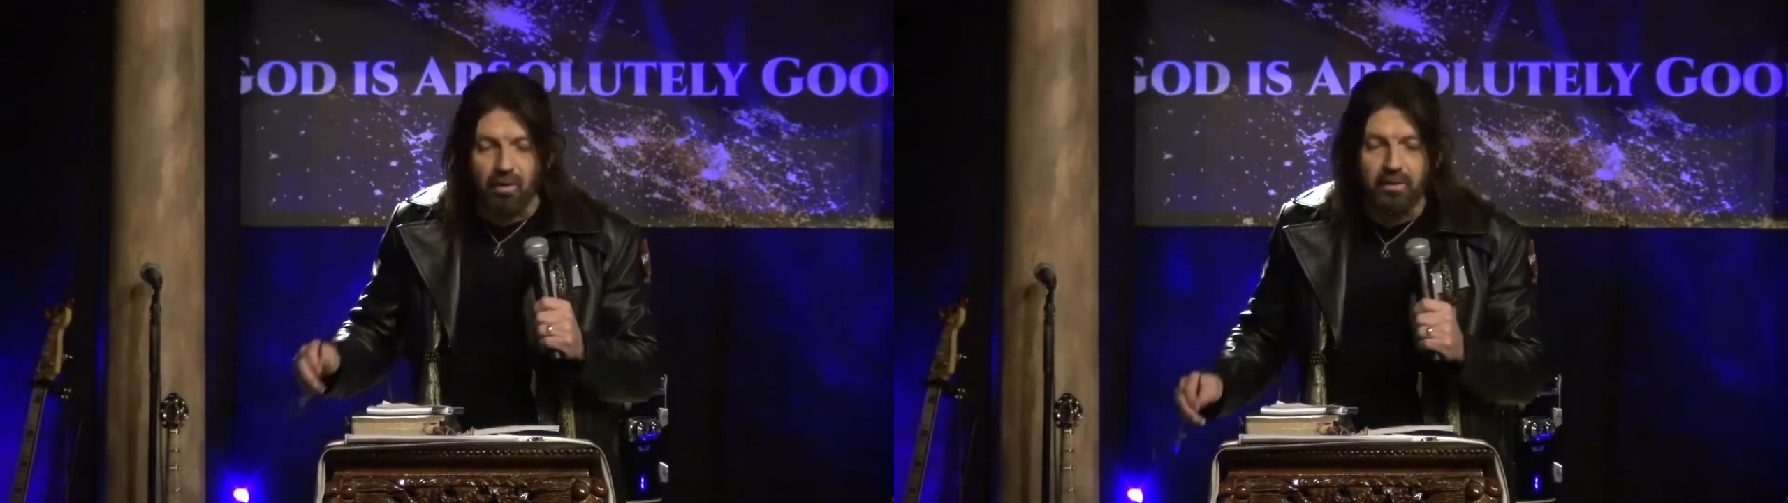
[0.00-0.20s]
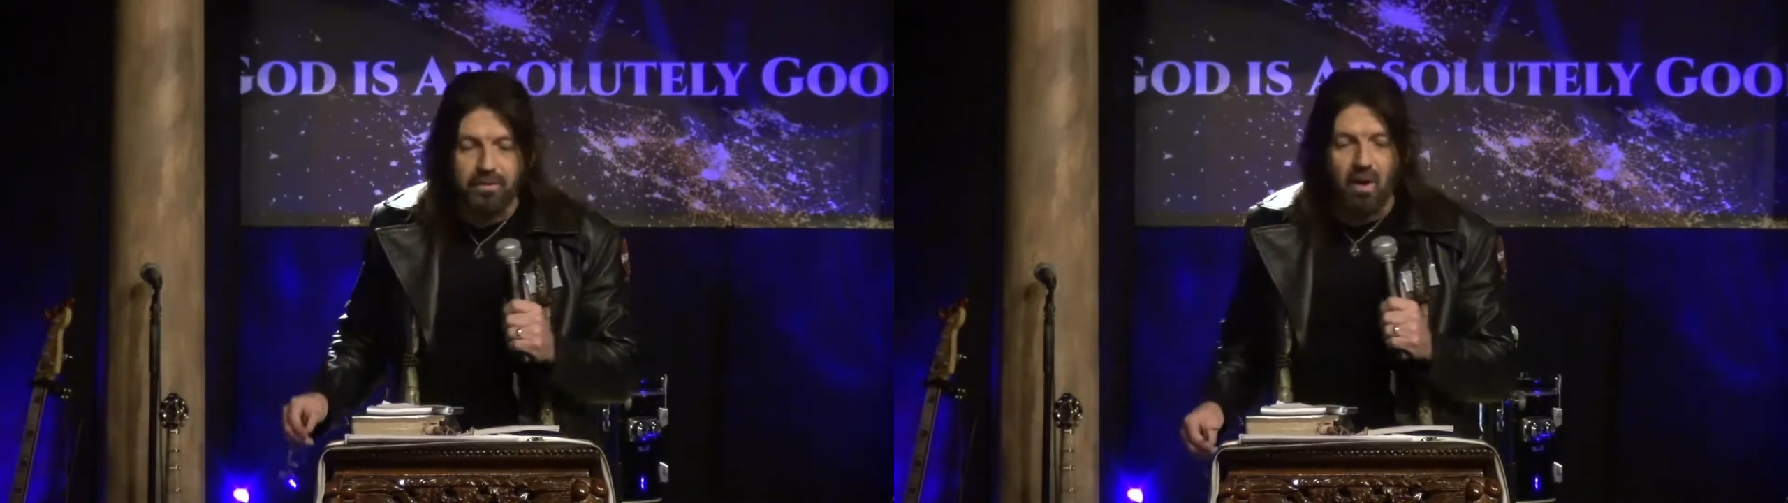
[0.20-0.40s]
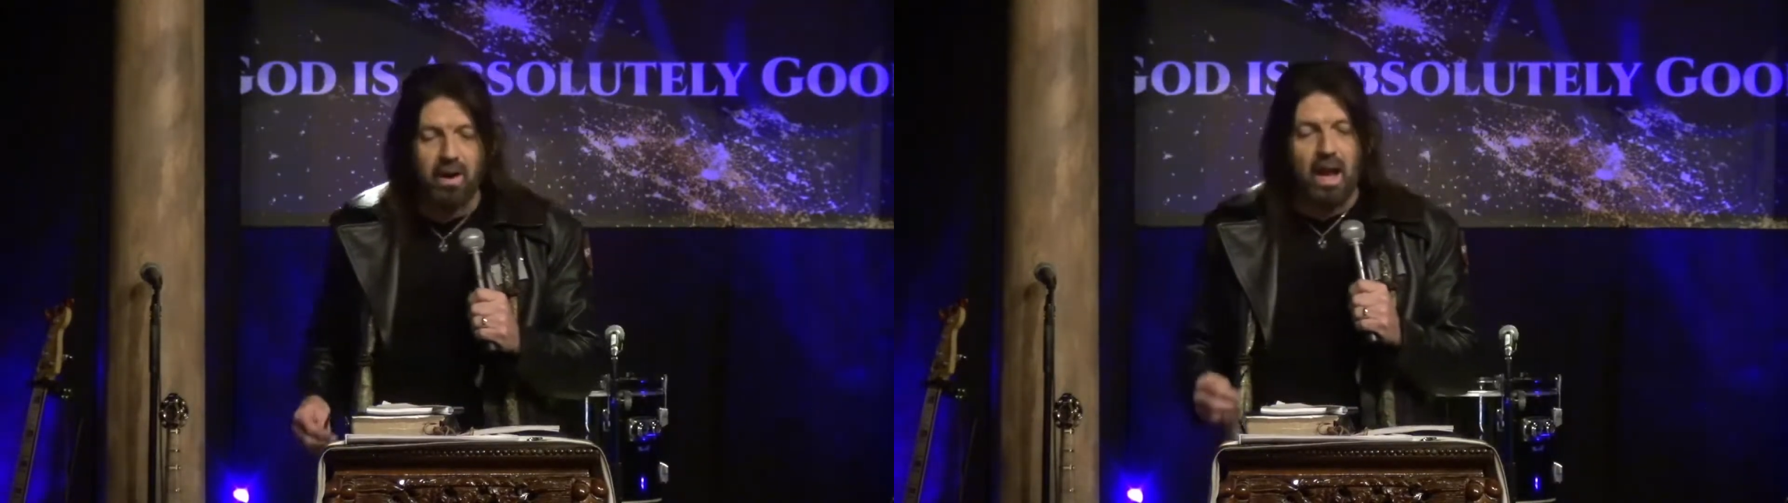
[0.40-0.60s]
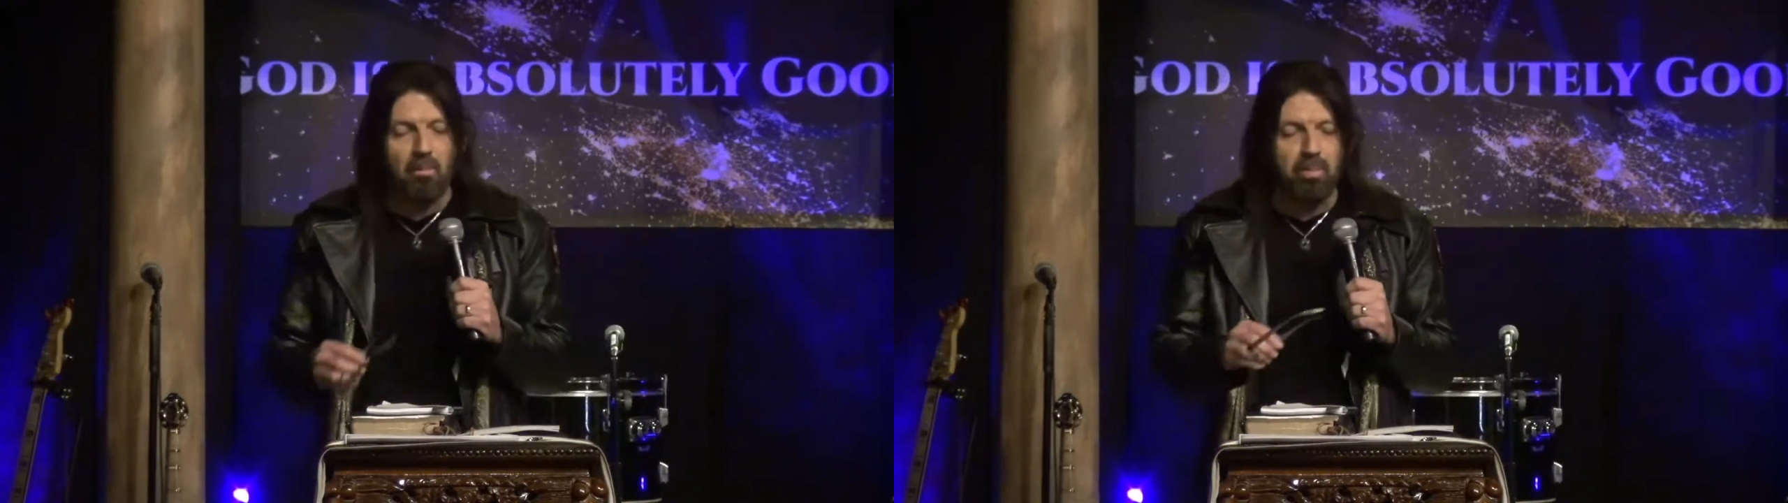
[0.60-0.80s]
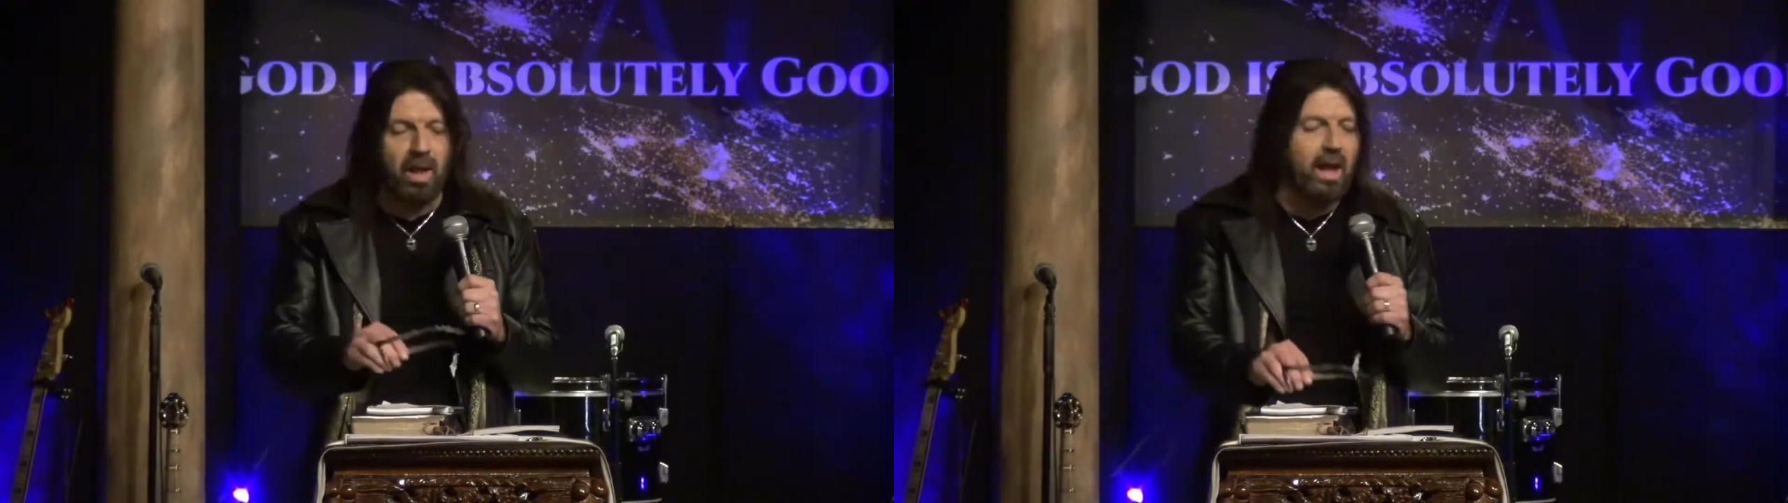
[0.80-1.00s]
thought out
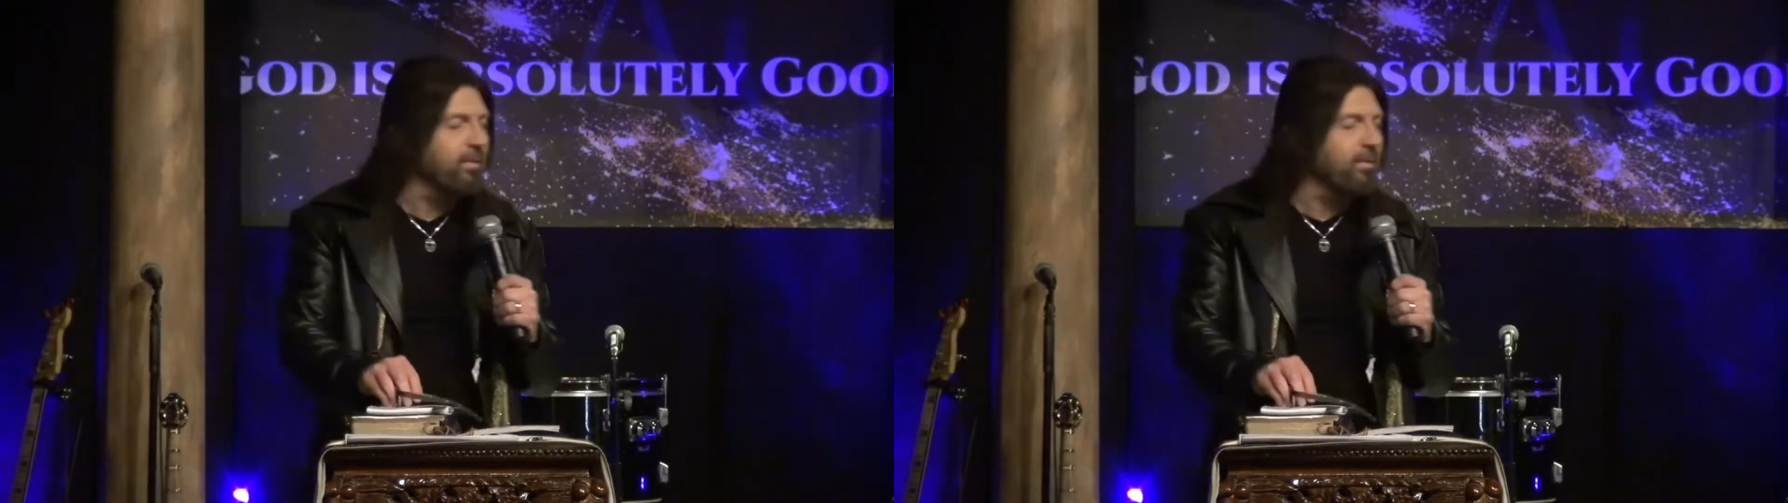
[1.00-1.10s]
plan.